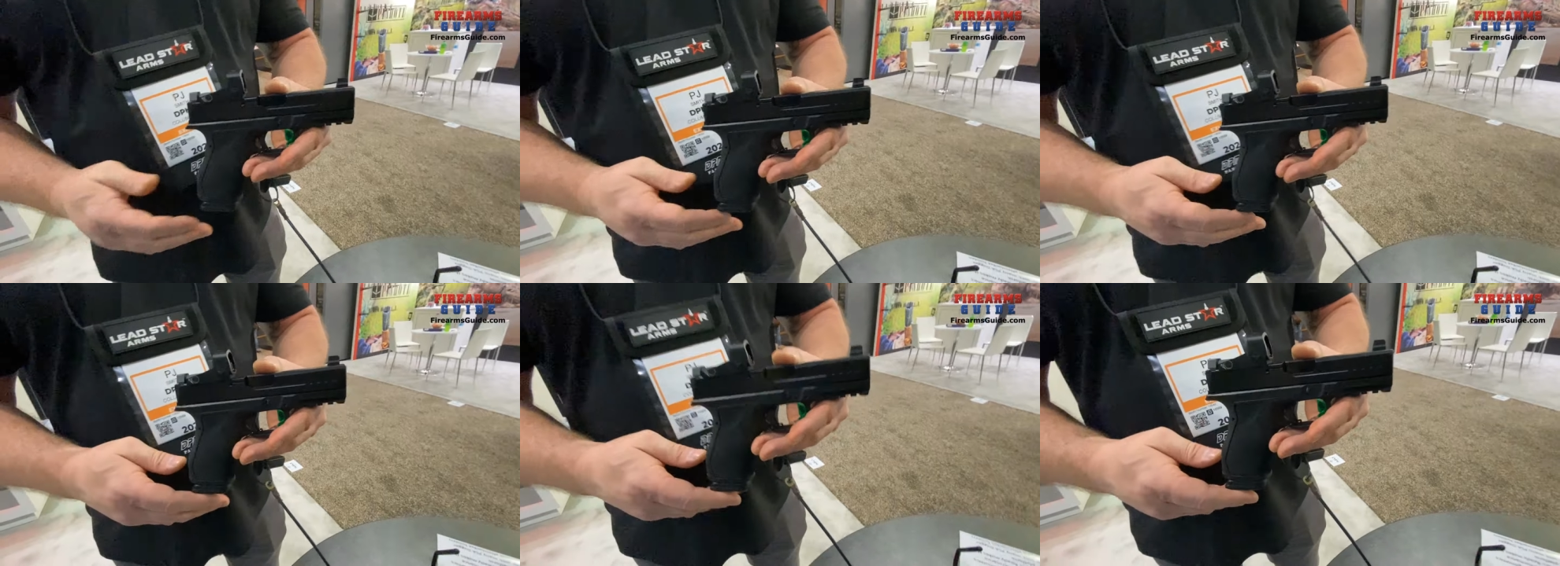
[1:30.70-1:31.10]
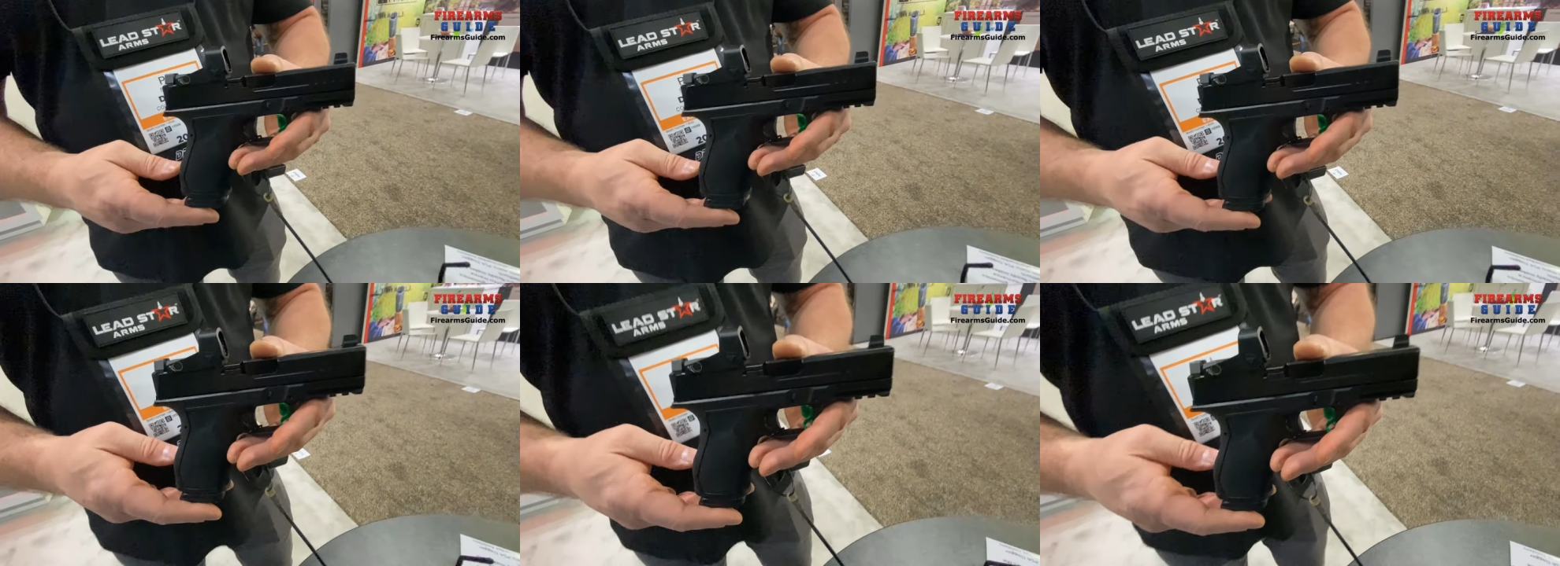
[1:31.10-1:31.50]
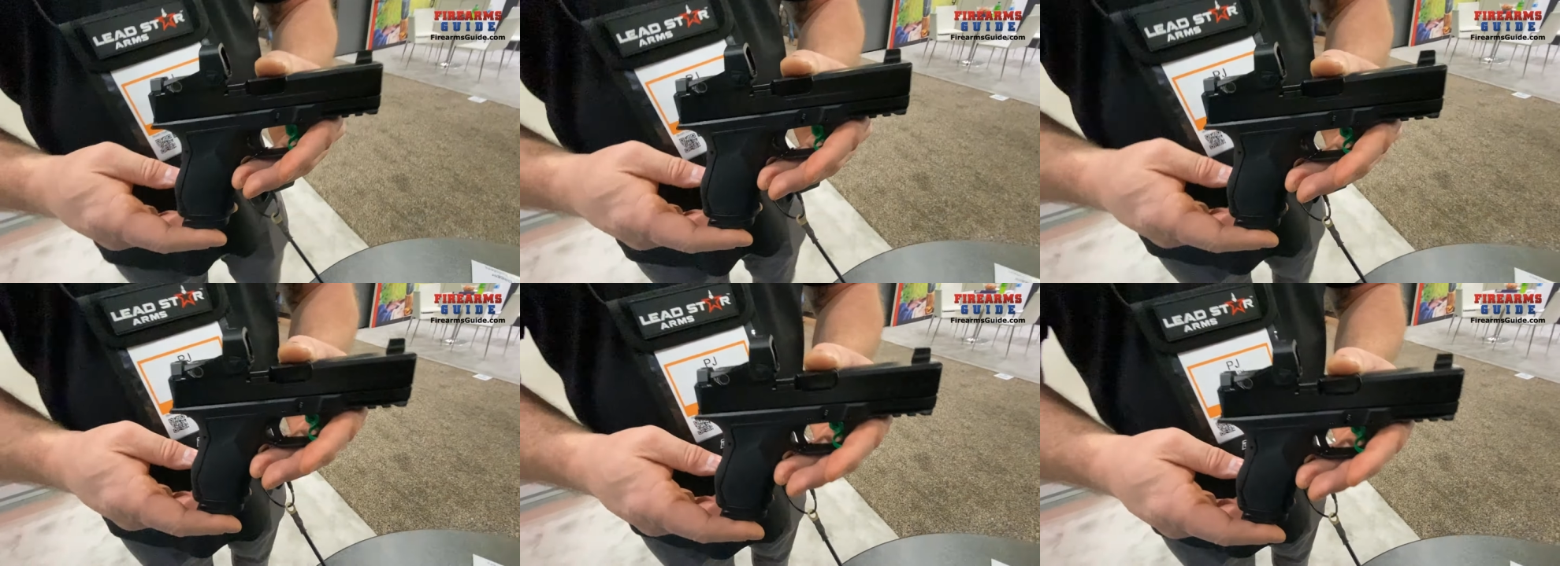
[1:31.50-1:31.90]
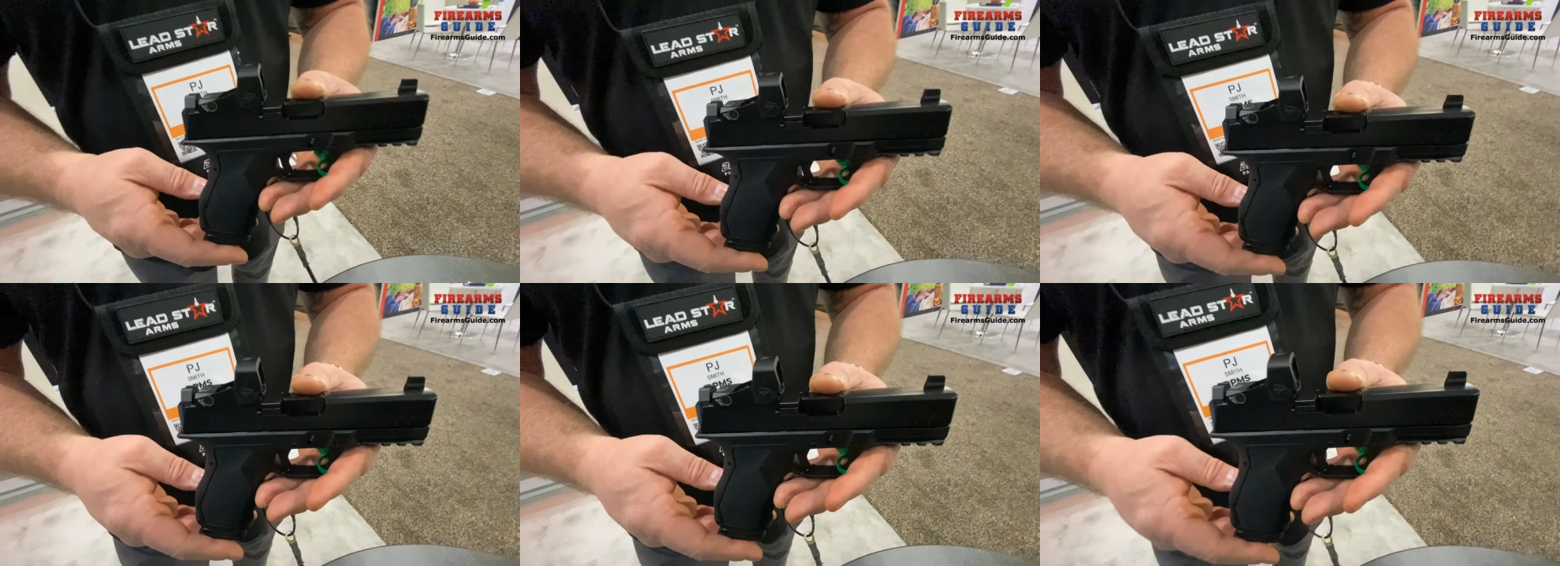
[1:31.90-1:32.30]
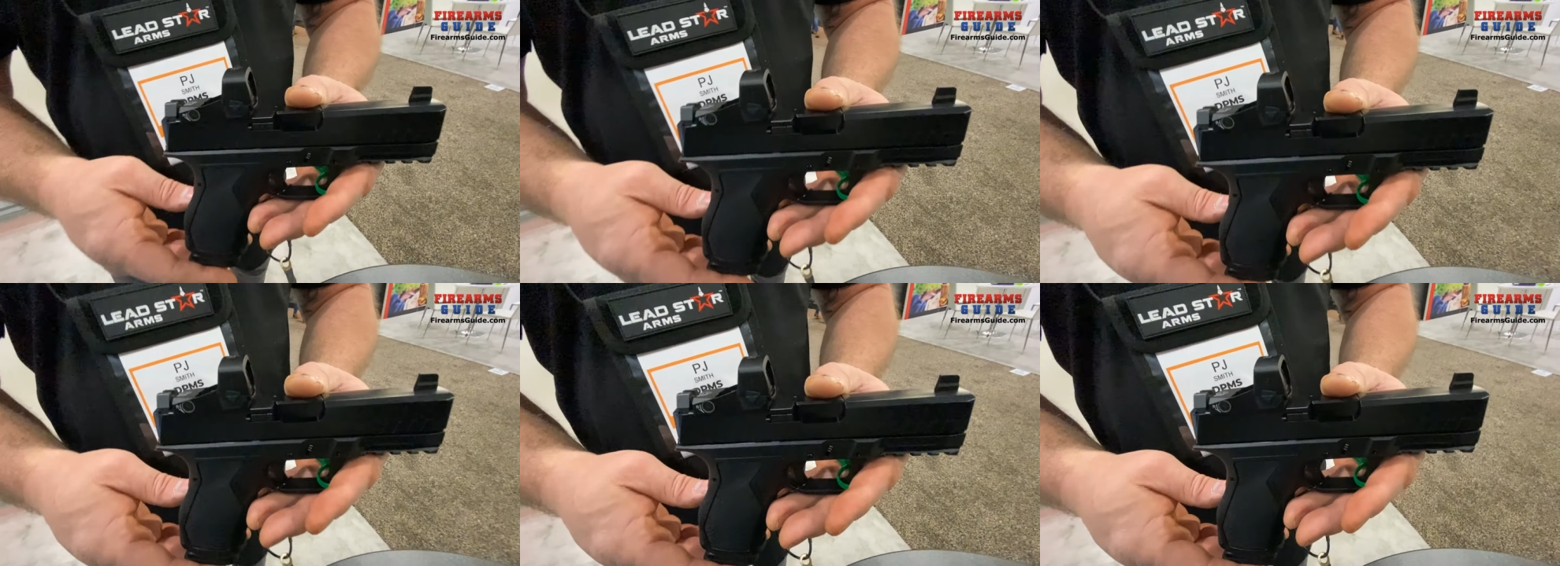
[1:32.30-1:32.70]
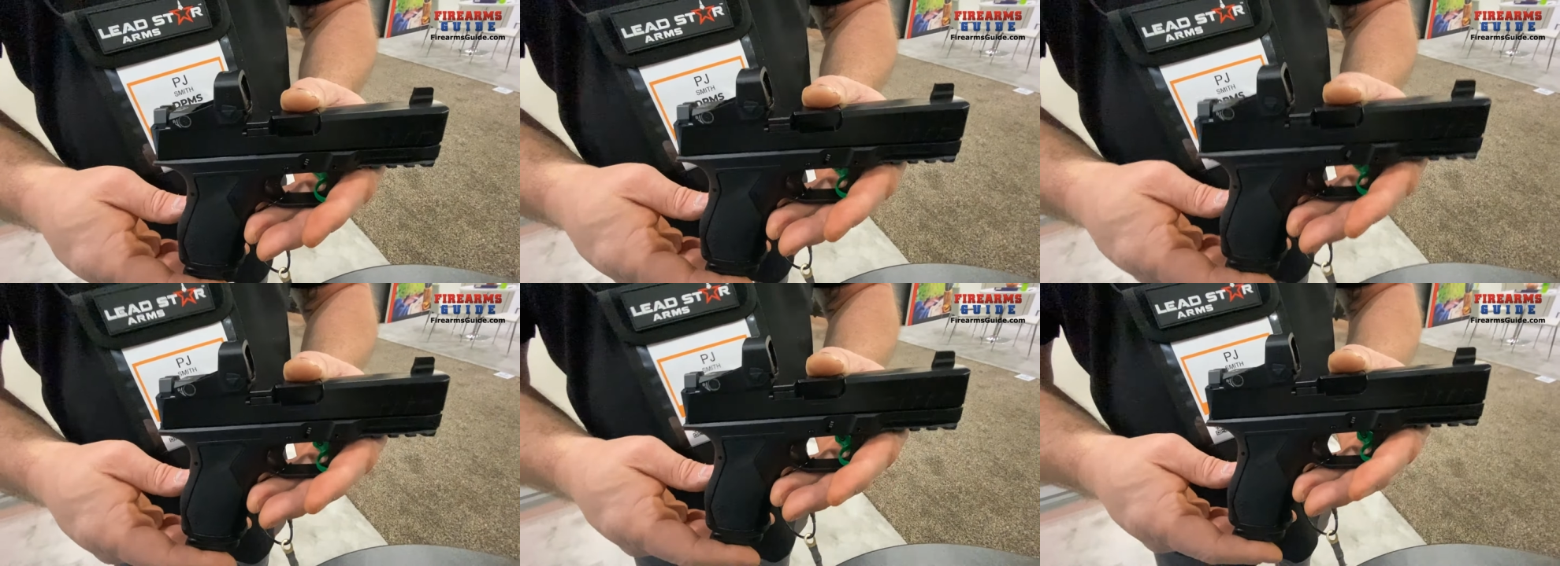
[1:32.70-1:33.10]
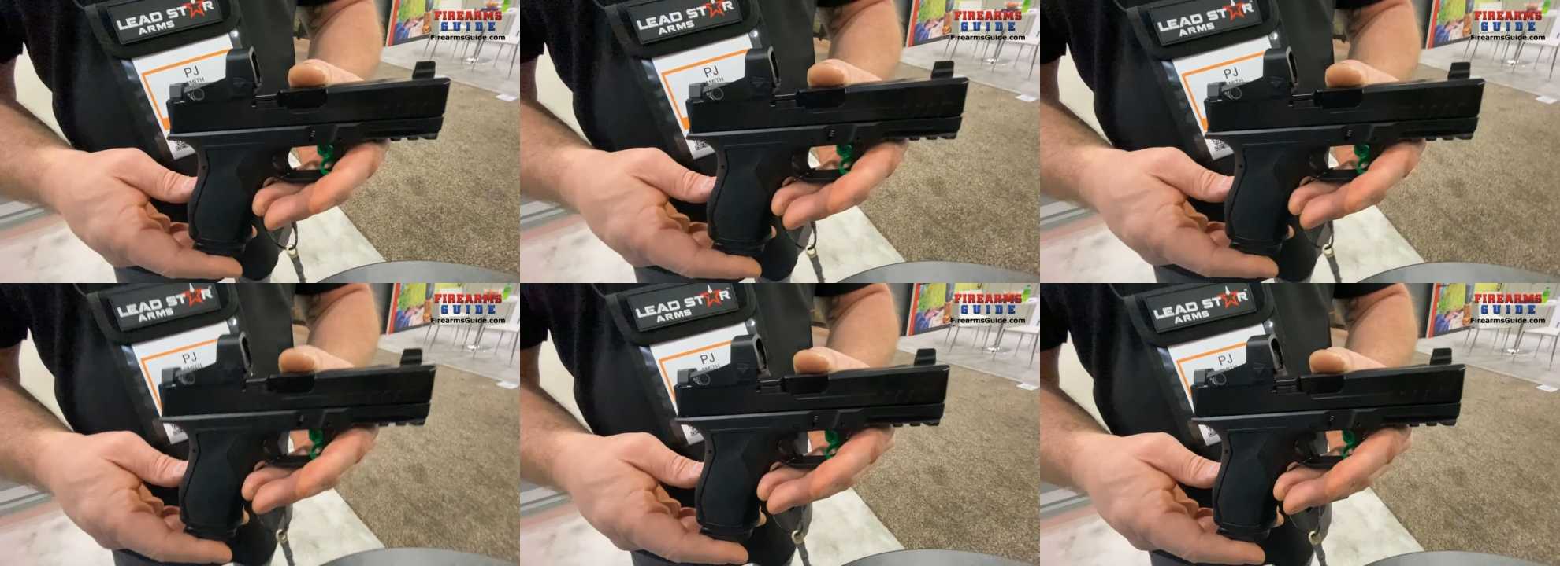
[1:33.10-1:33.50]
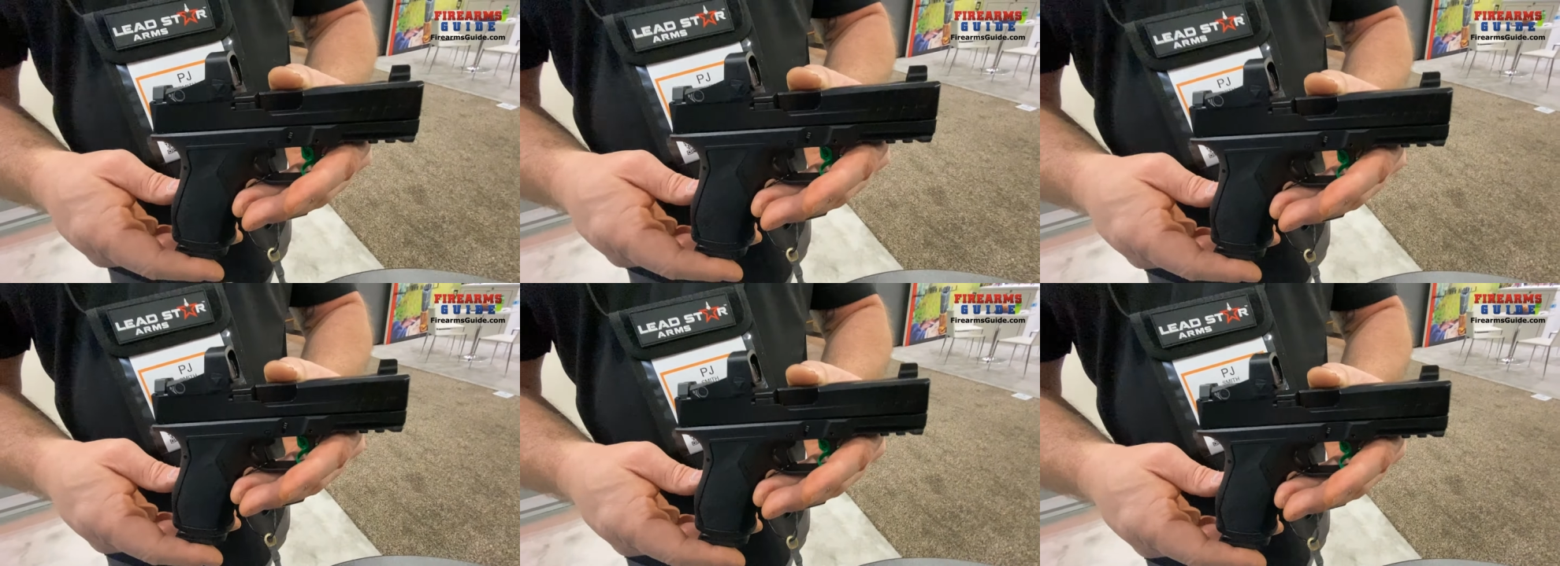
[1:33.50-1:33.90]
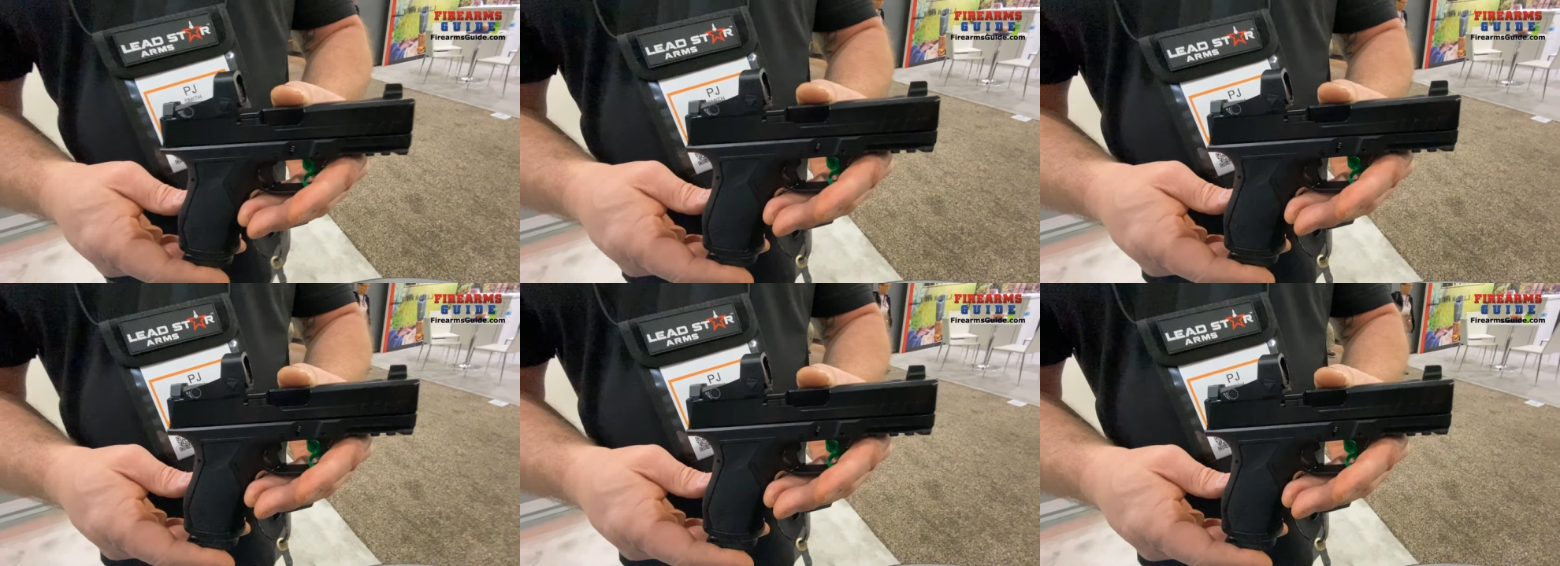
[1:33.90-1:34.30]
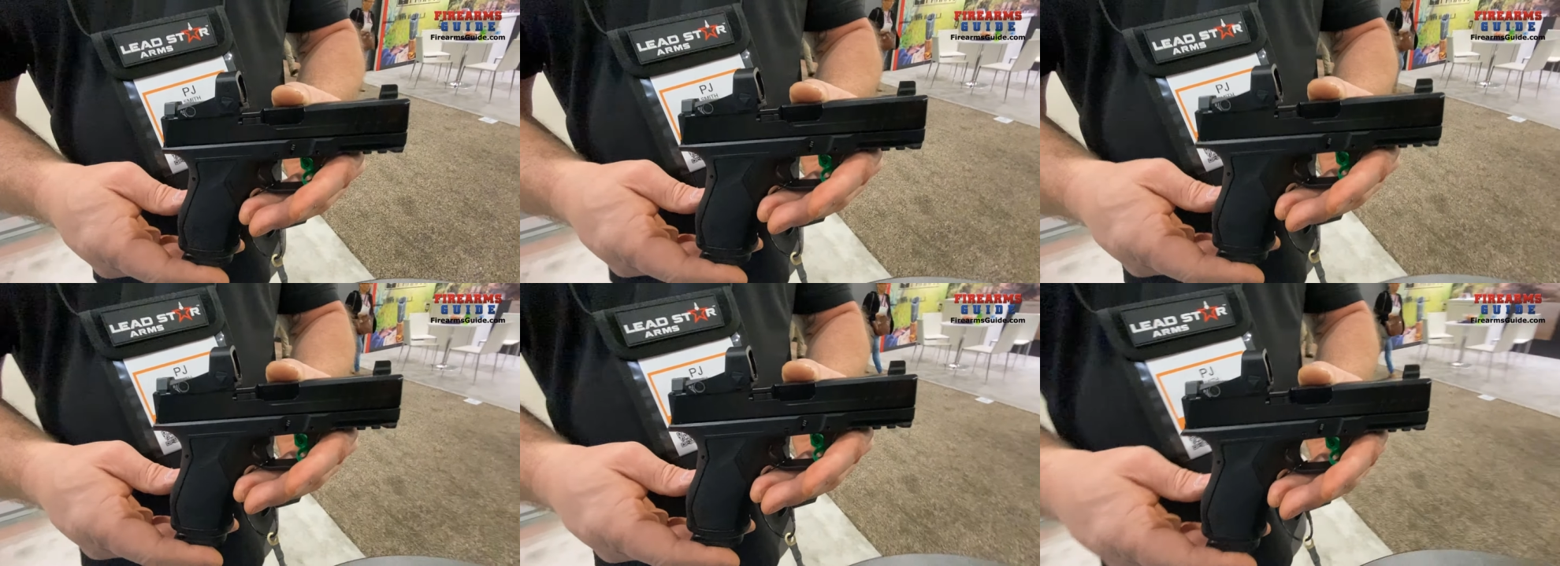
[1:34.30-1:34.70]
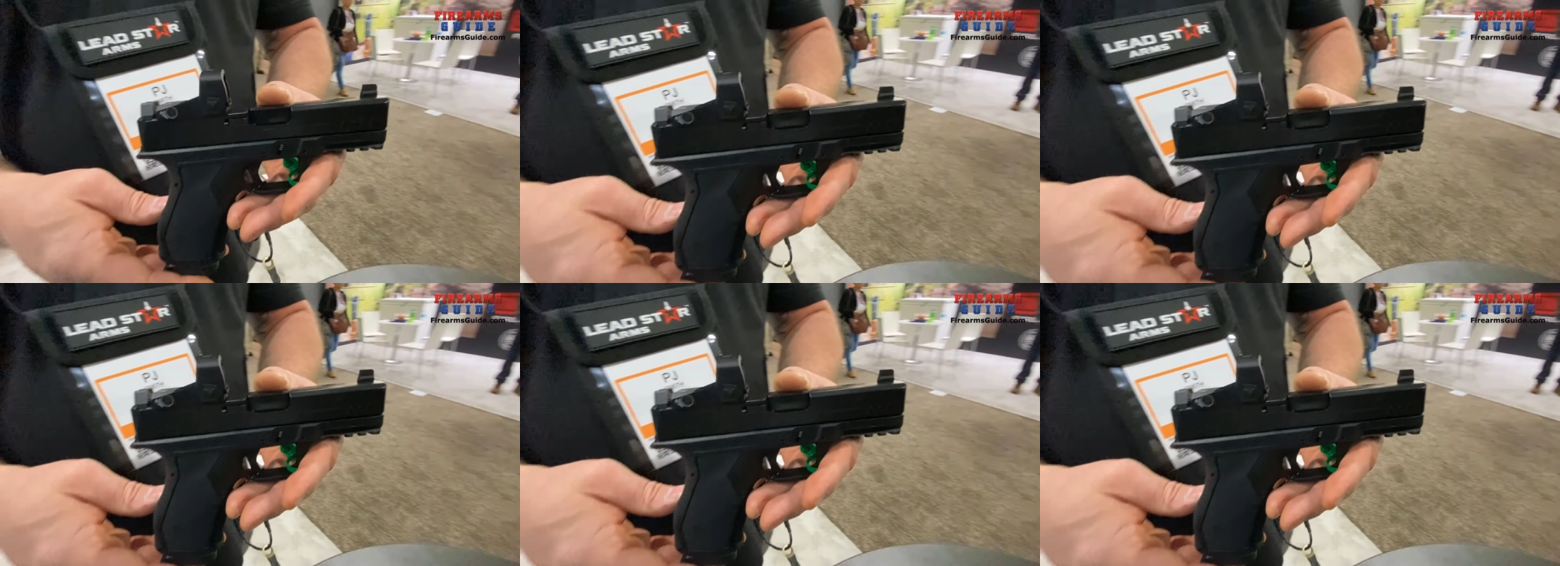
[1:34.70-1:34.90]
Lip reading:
(no speaker visible)